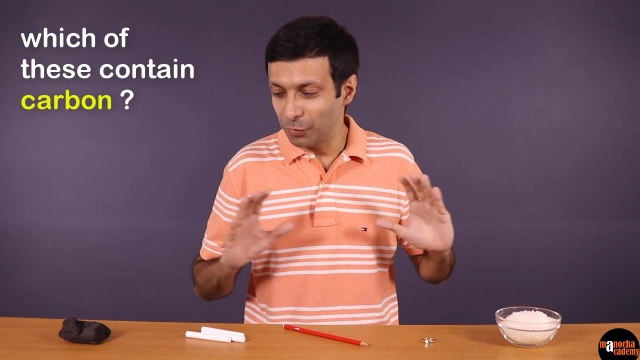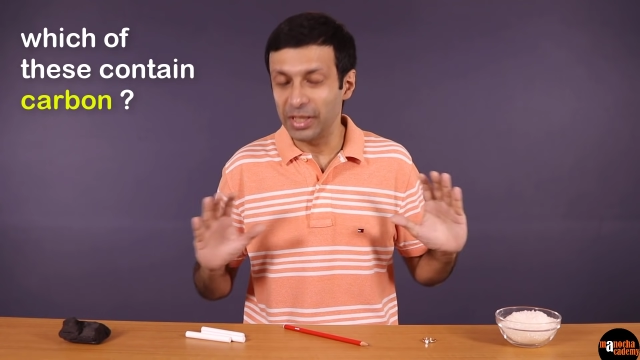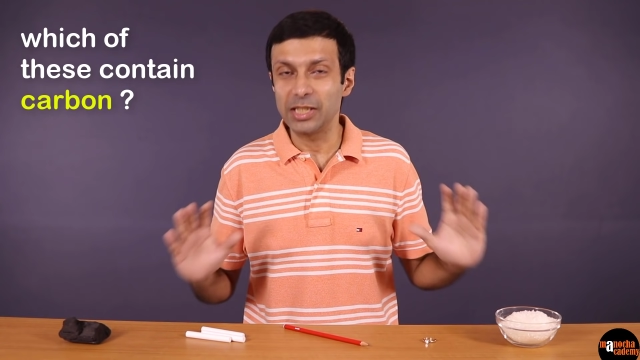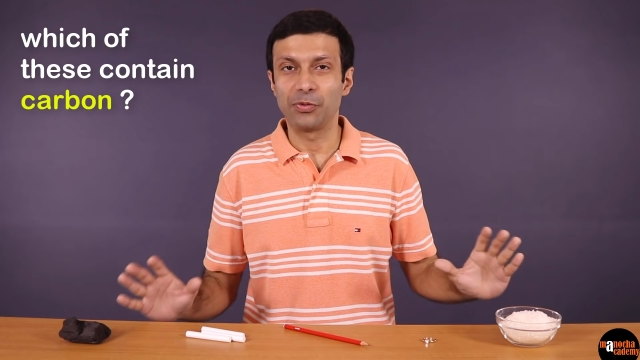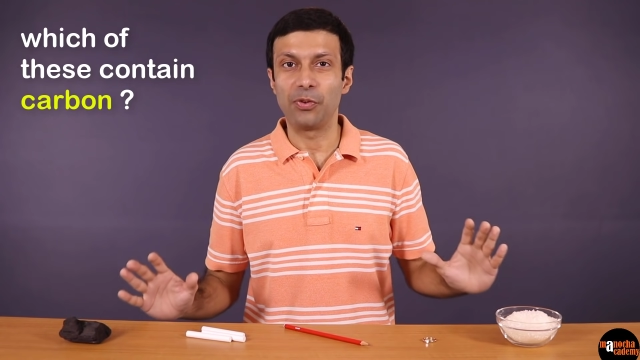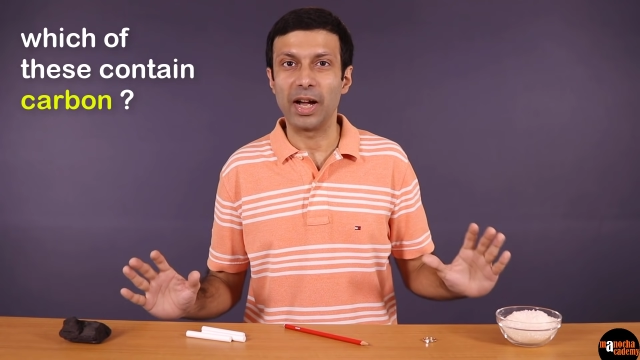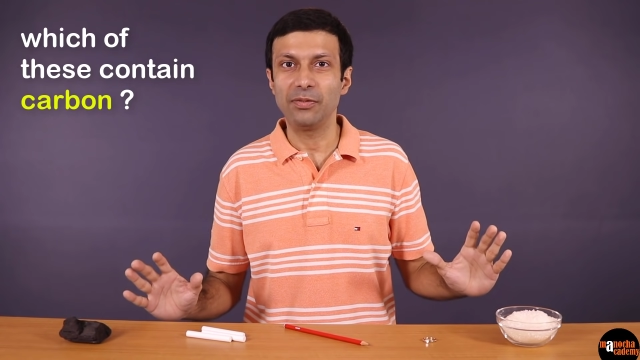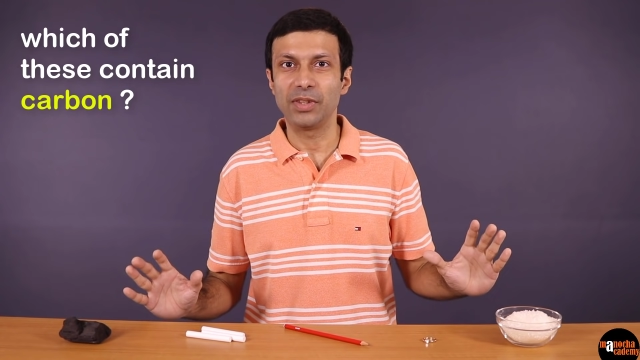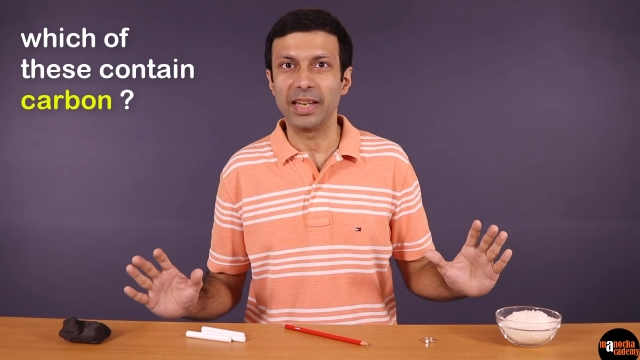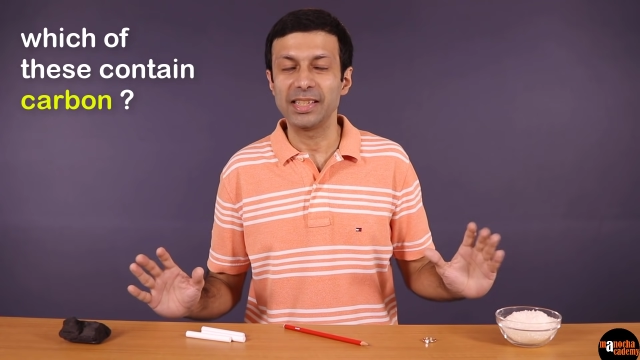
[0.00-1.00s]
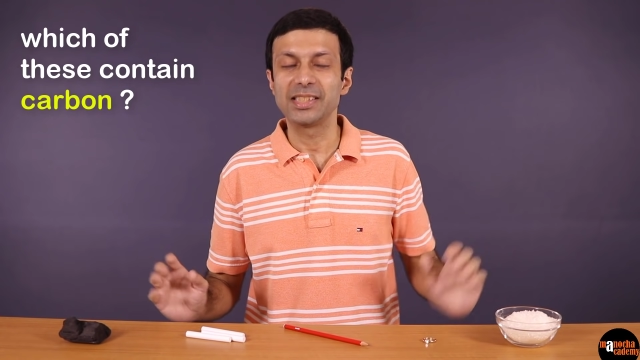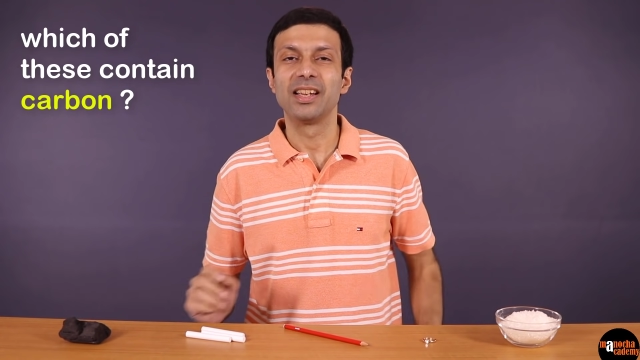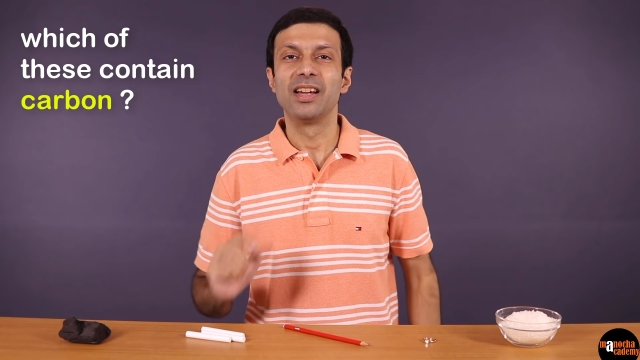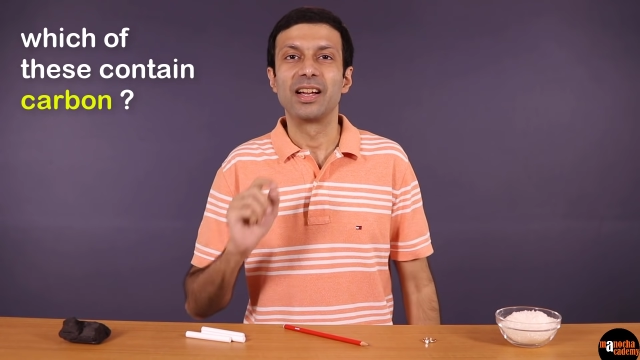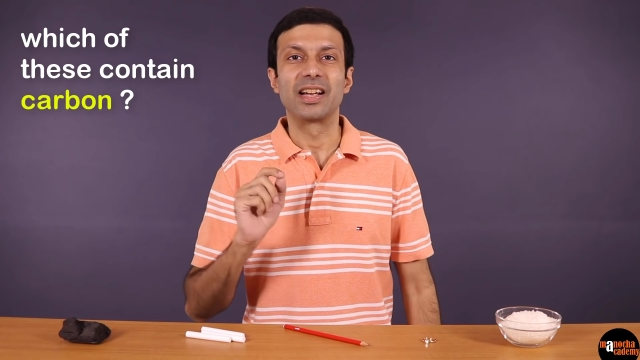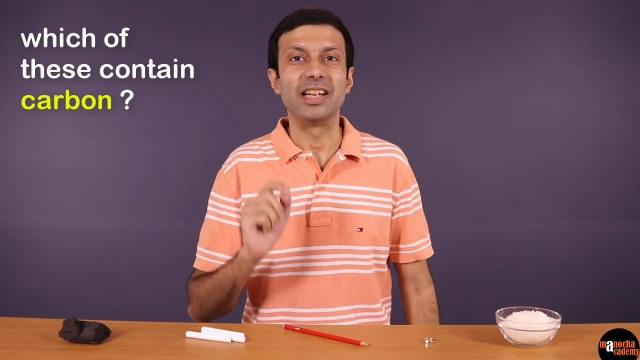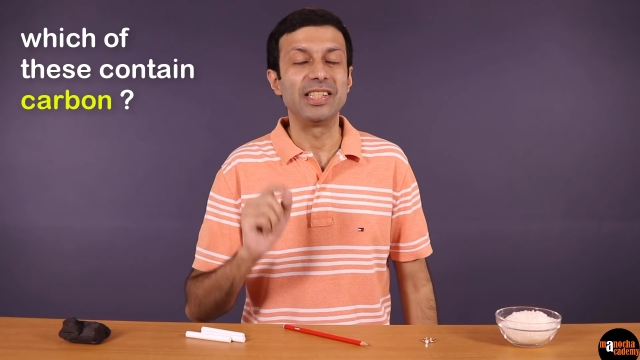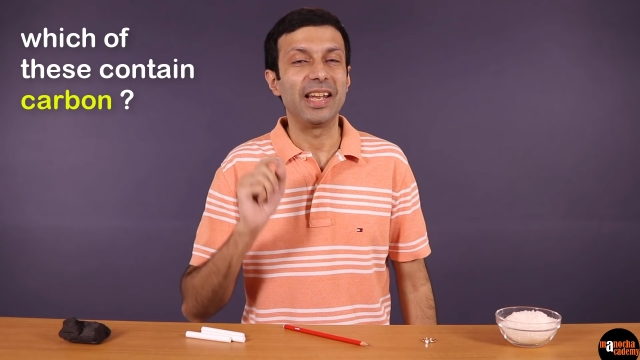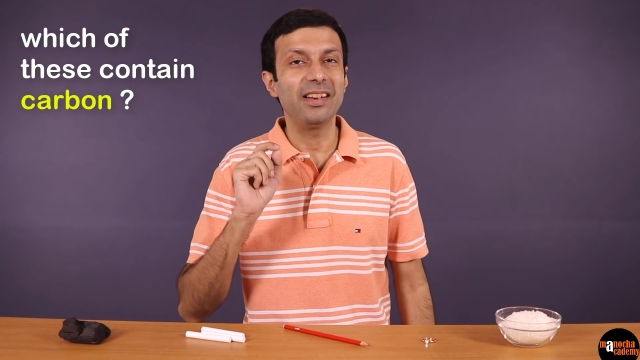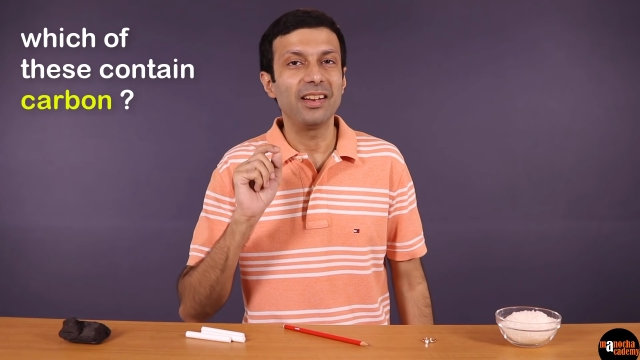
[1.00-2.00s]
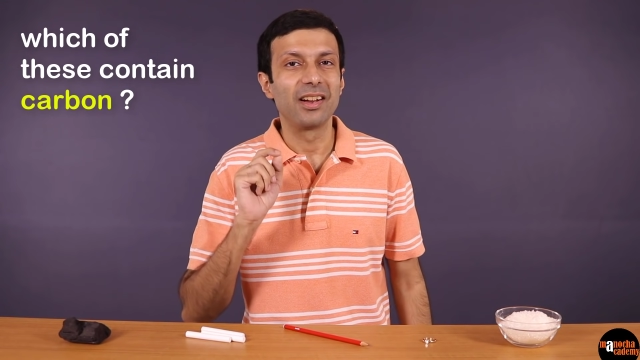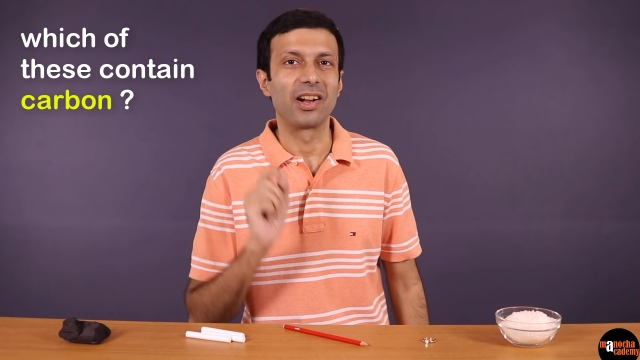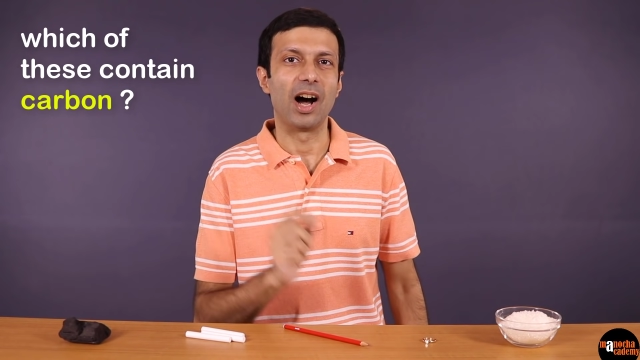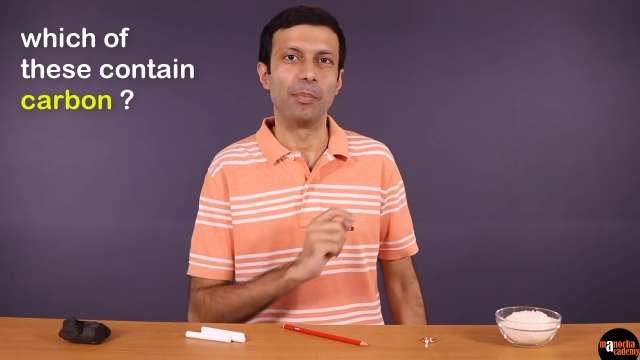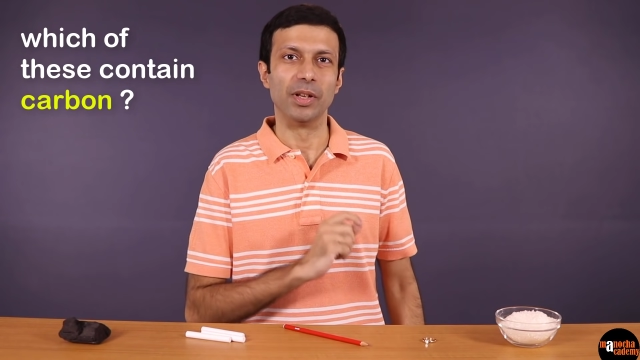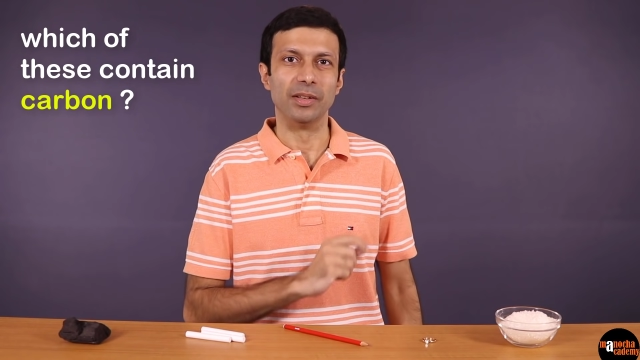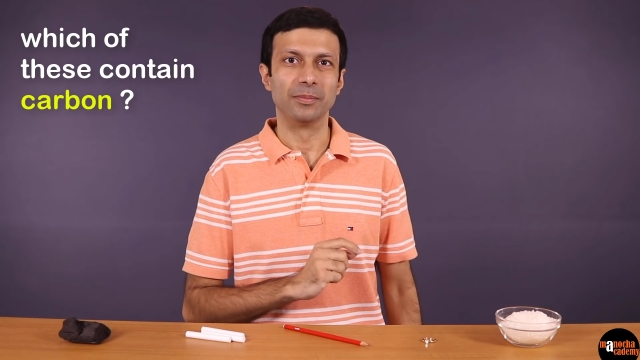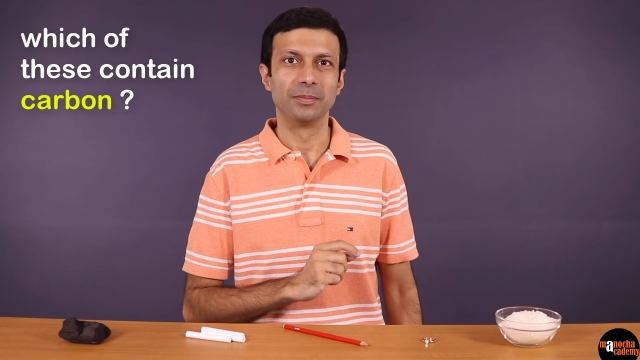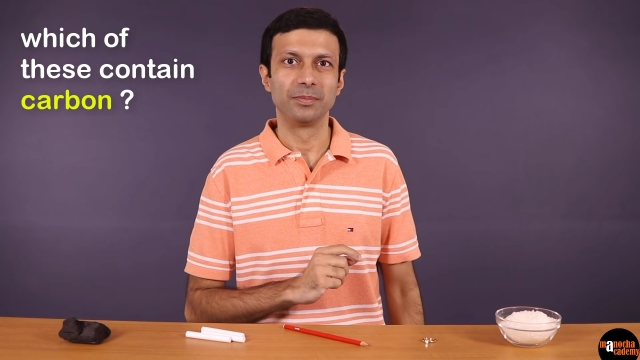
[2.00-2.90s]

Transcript: of these five things contain carbon?